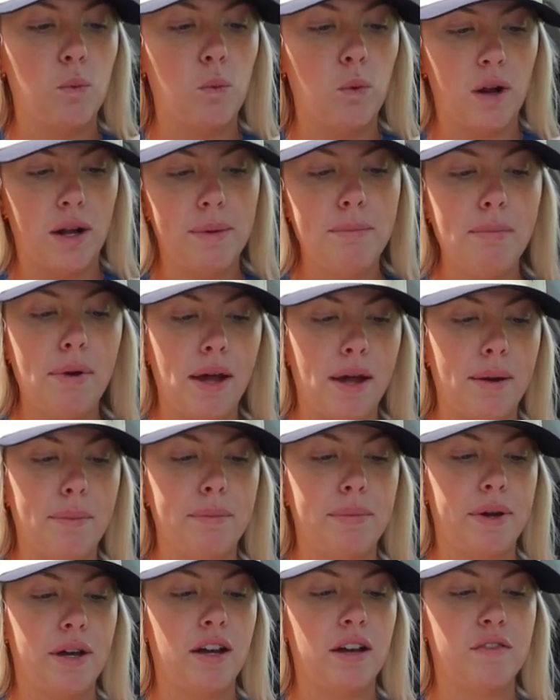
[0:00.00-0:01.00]
one
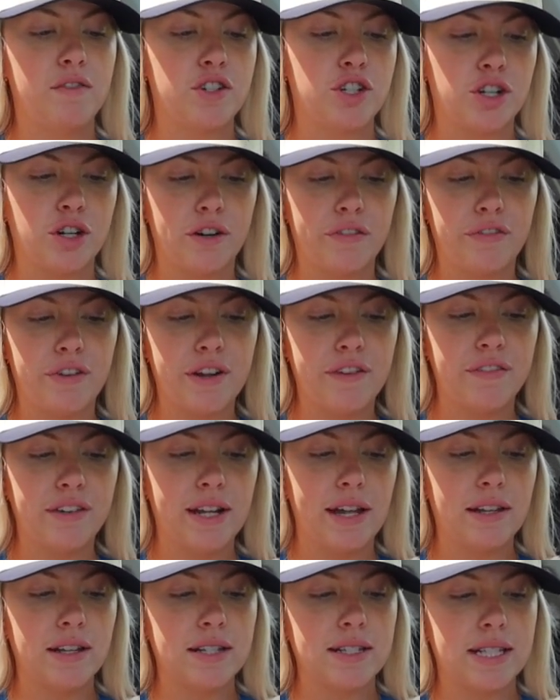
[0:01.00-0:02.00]
pump of sugar-free
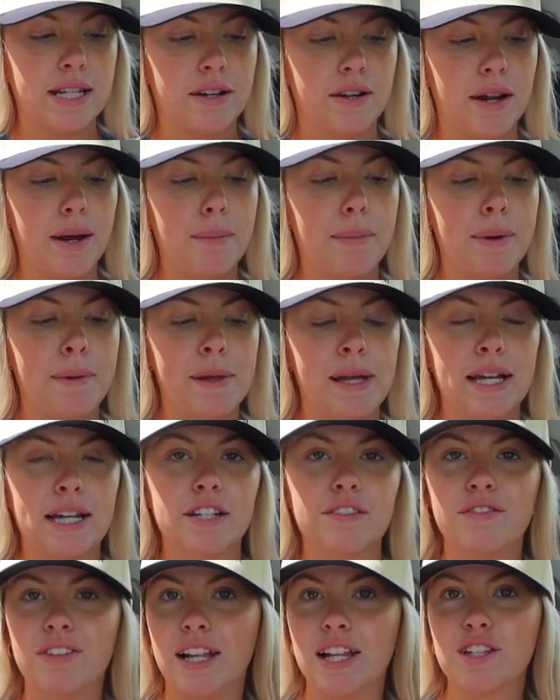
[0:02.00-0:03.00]
vanilla syrup,
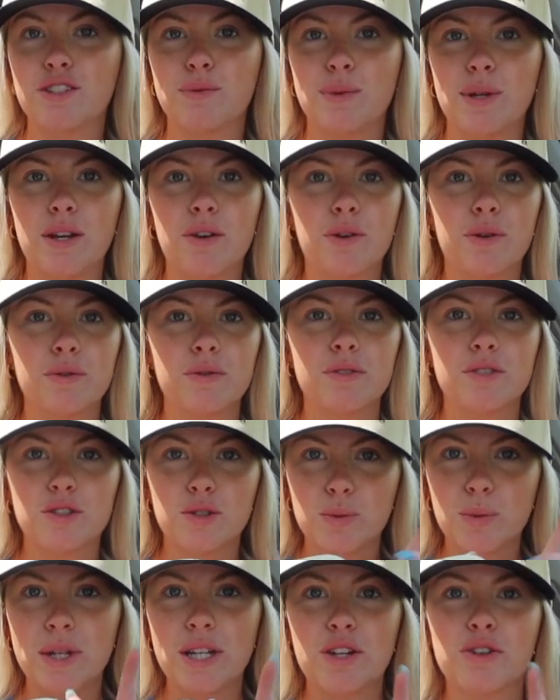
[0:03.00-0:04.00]
and vanilla sweet
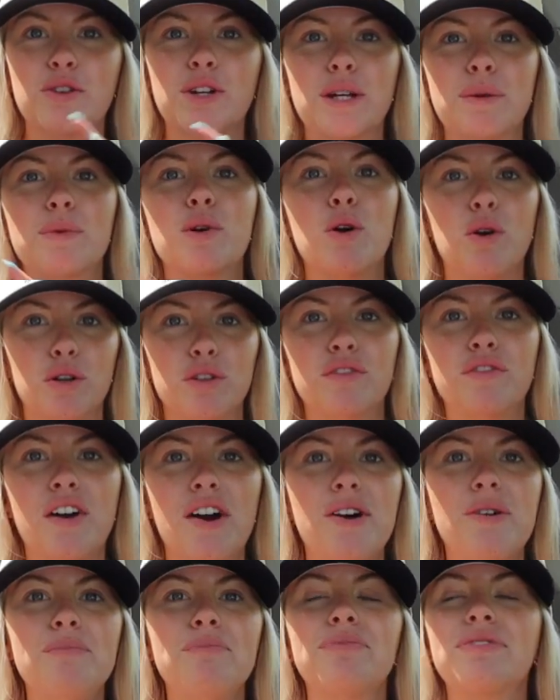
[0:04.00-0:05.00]
sweet cream cold
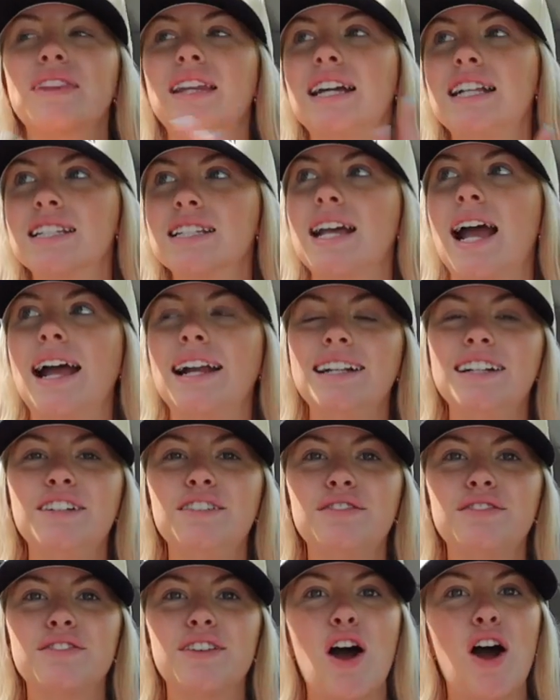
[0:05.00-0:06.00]
foam. It's kind
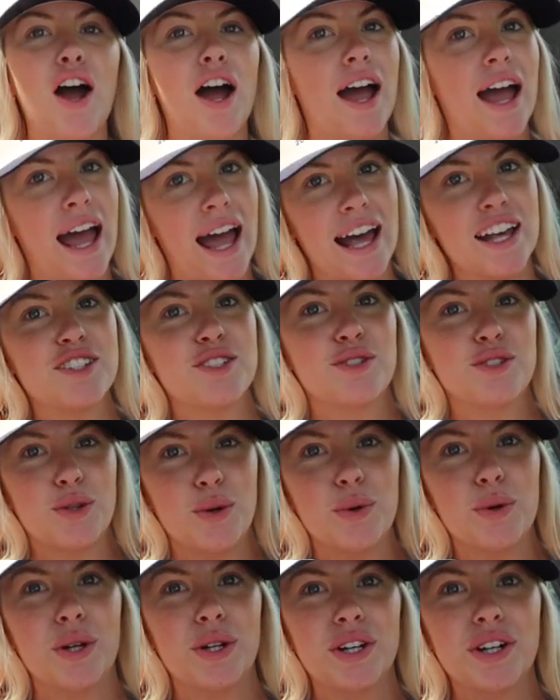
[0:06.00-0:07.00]
of a hassle to
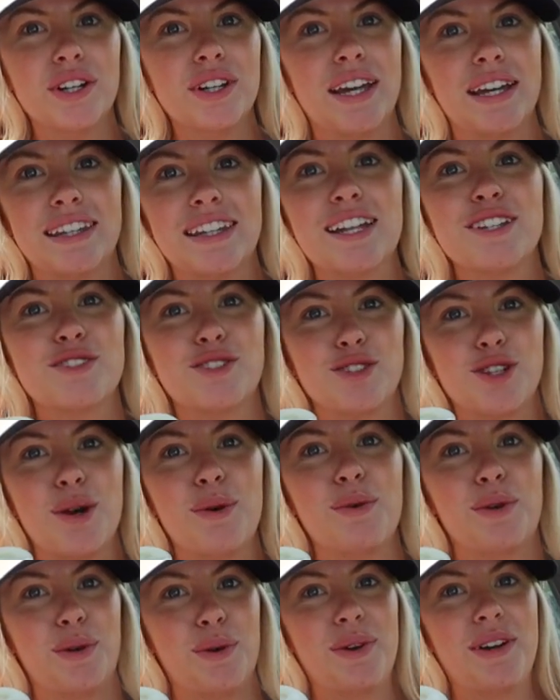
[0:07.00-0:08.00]
order, like that's
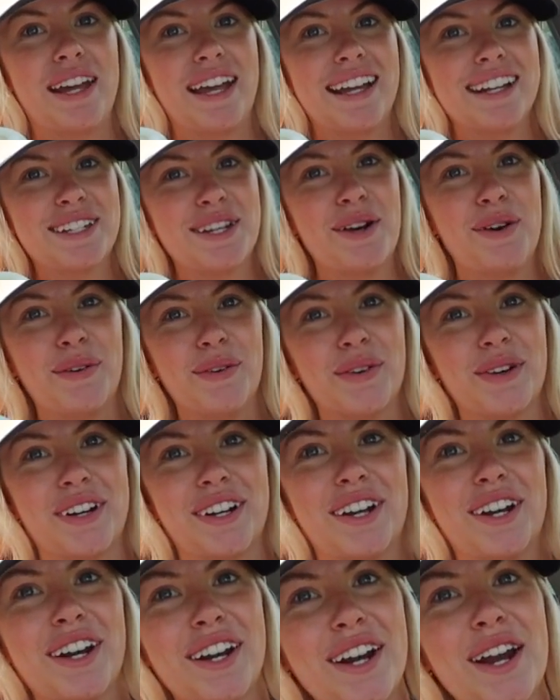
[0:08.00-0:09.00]
so annoying to
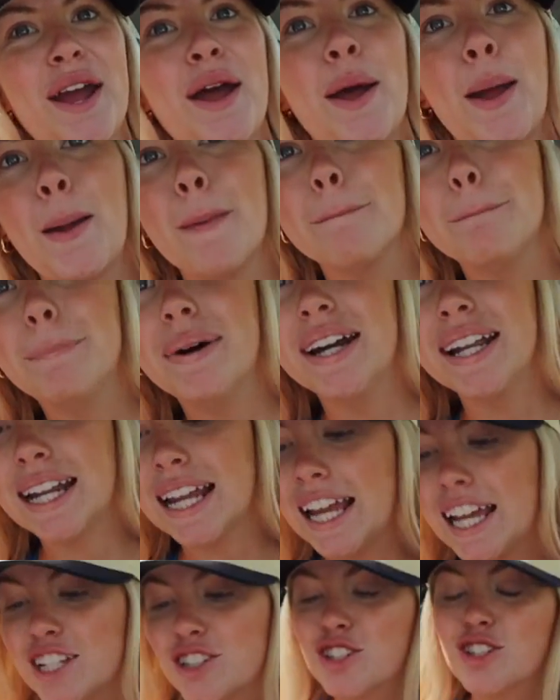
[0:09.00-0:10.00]
order,
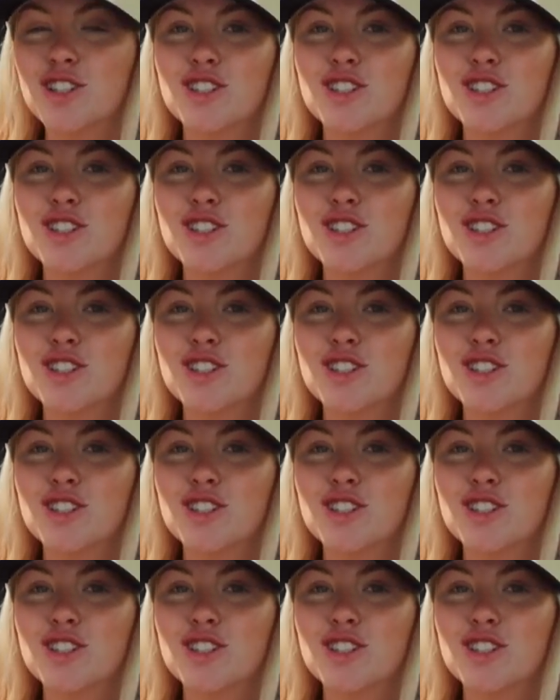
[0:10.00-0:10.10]
but it's